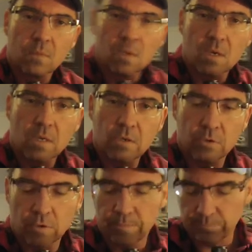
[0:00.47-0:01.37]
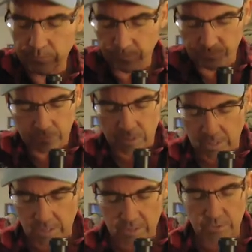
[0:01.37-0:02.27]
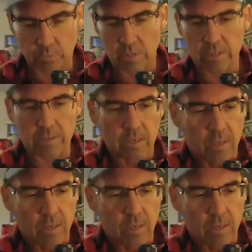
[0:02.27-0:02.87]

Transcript: How you doing? Today I just wanted